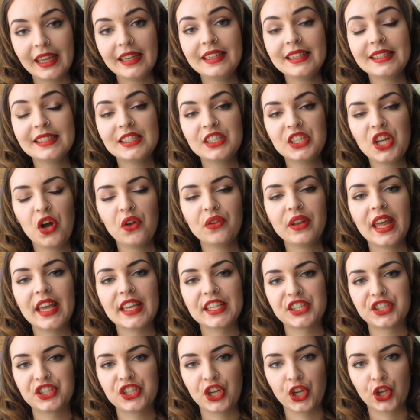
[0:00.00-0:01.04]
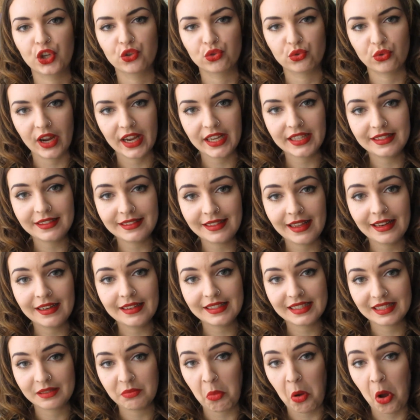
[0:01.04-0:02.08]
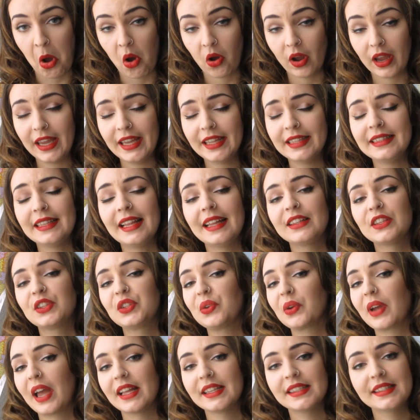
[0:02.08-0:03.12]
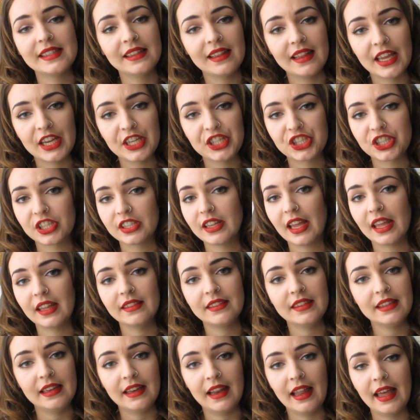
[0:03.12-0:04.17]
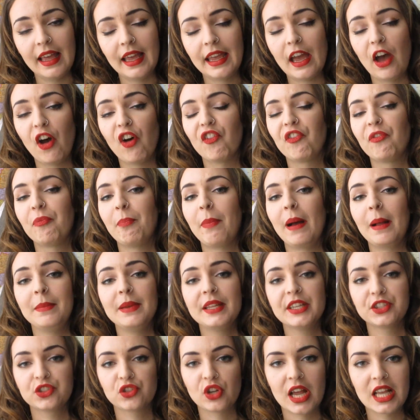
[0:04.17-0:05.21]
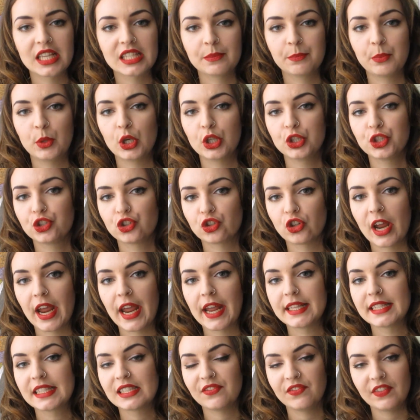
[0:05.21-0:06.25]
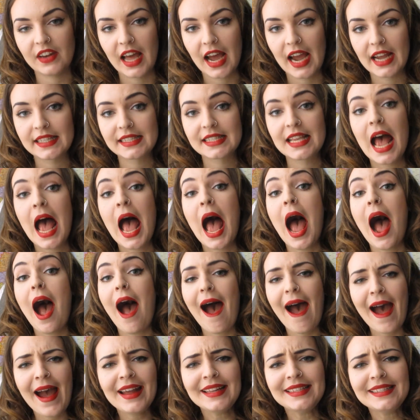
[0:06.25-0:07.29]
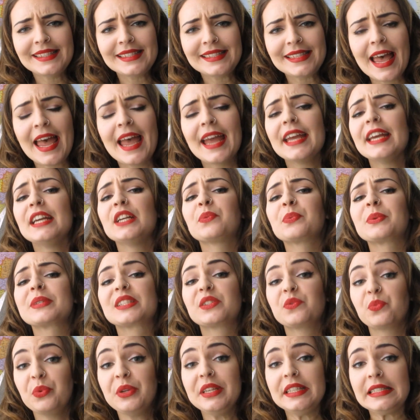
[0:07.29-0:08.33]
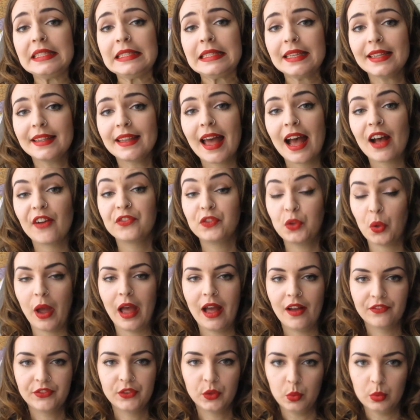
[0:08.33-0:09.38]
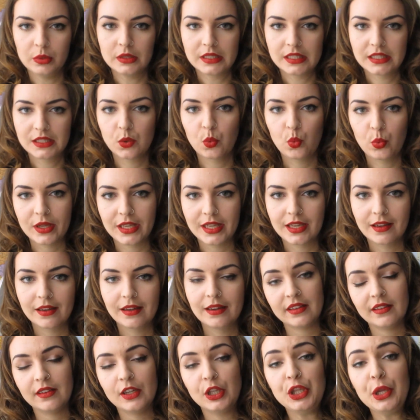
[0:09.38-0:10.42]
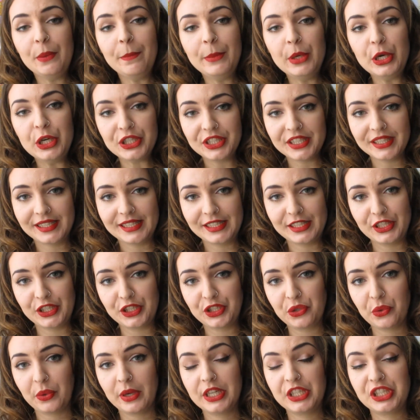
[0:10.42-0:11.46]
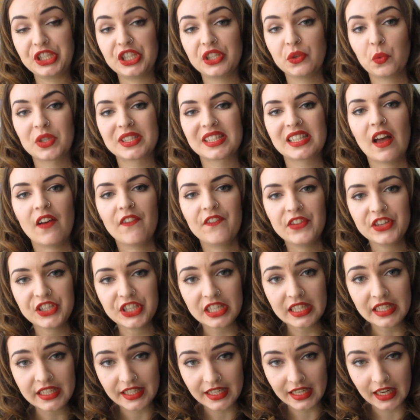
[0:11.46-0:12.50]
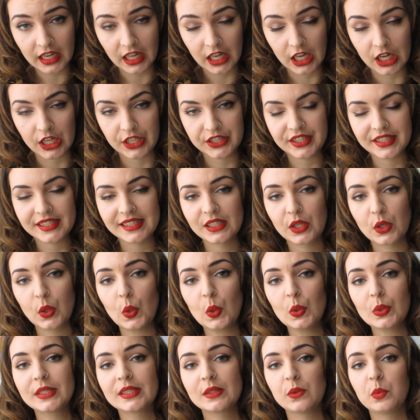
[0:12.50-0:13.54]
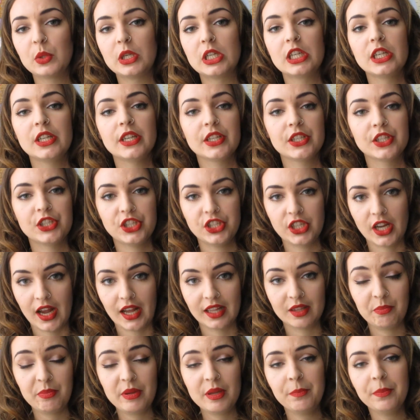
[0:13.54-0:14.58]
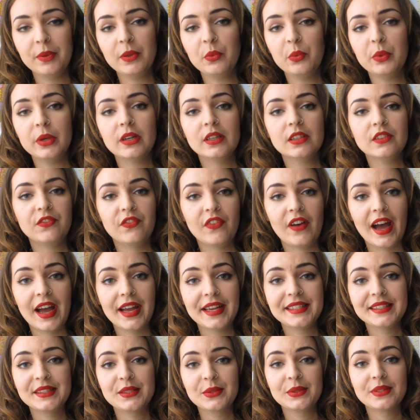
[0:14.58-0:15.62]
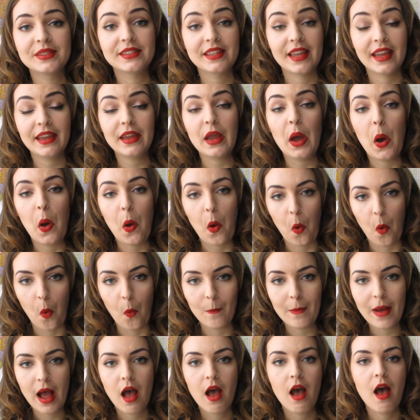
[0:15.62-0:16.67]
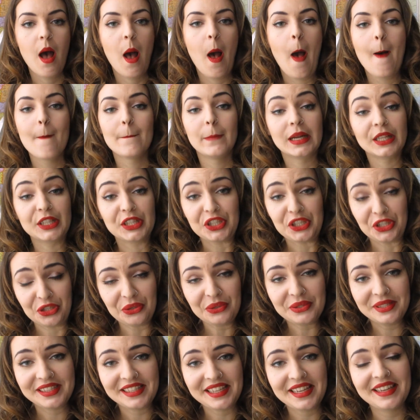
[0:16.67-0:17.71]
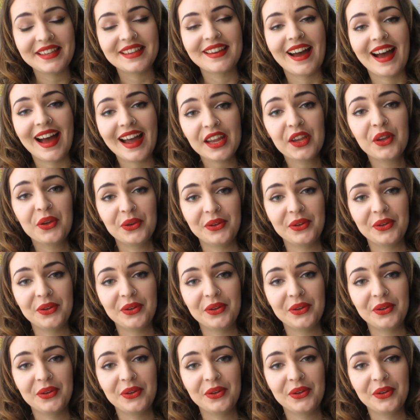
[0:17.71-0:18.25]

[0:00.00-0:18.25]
It is known as the Great Delhi Smog. It led to cancellation and delay of public transport, trains, flights. I'd say it was reason enough to have the worst week. An emergency situation was officially declared, schools were shut, people were advised to stay home, but you see, I